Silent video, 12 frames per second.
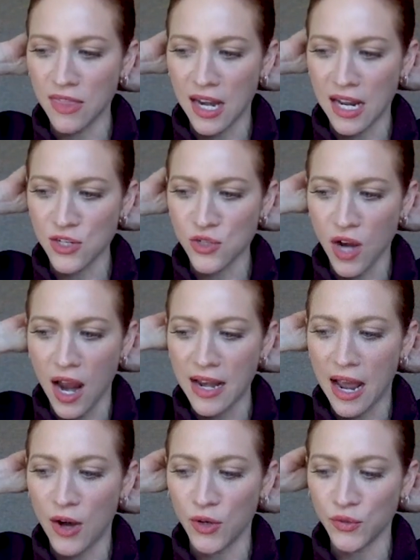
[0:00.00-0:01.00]
that I tried
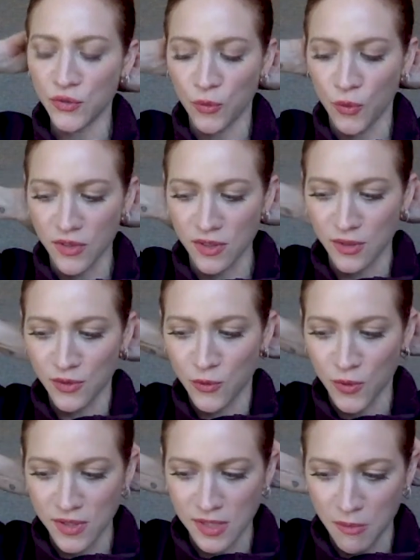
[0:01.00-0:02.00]
out for
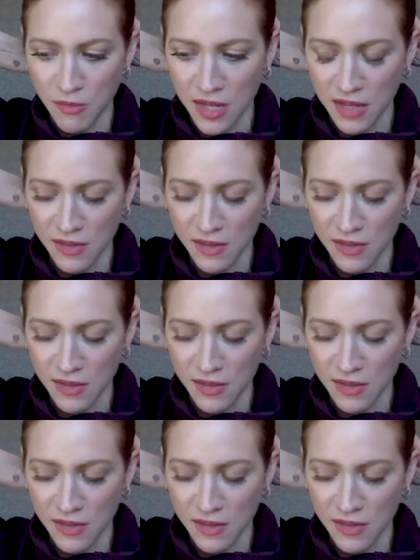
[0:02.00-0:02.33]
for something,